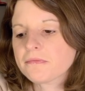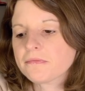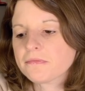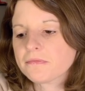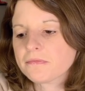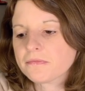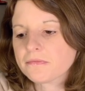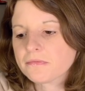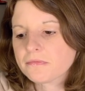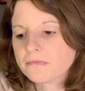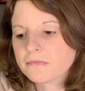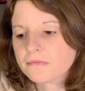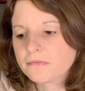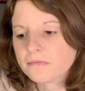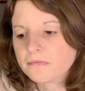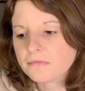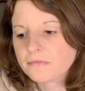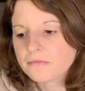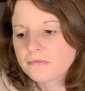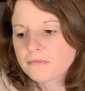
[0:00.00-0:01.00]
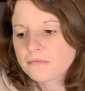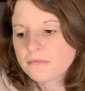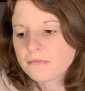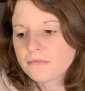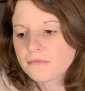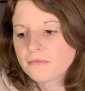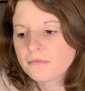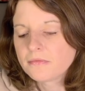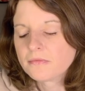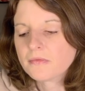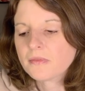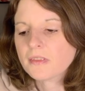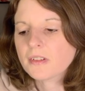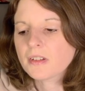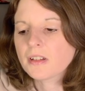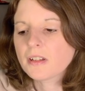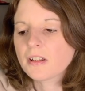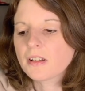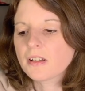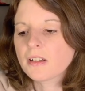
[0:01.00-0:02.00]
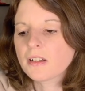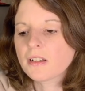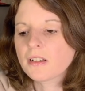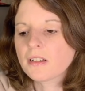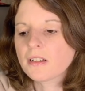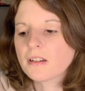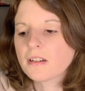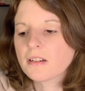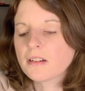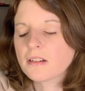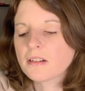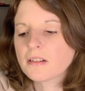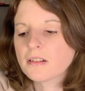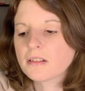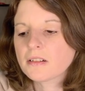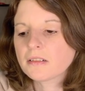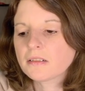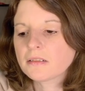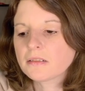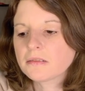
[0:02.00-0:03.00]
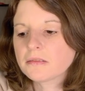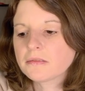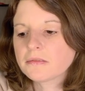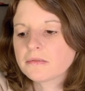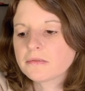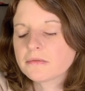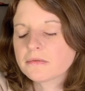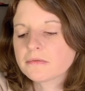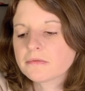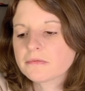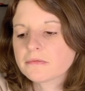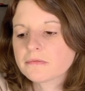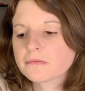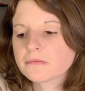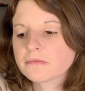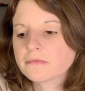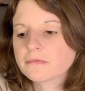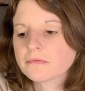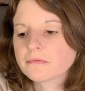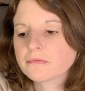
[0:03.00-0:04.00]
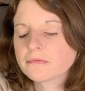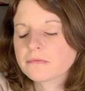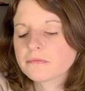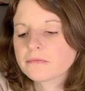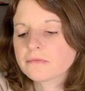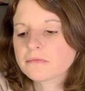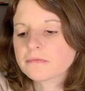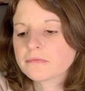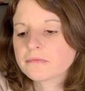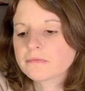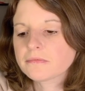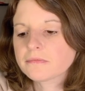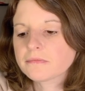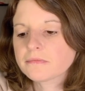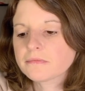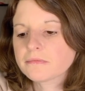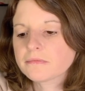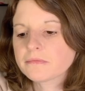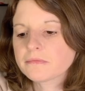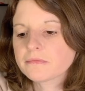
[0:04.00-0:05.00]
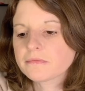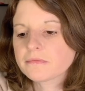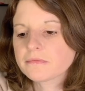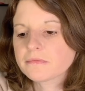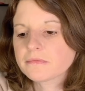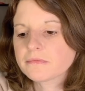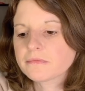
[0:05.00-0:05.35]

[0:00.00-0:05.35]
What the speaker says: (silent)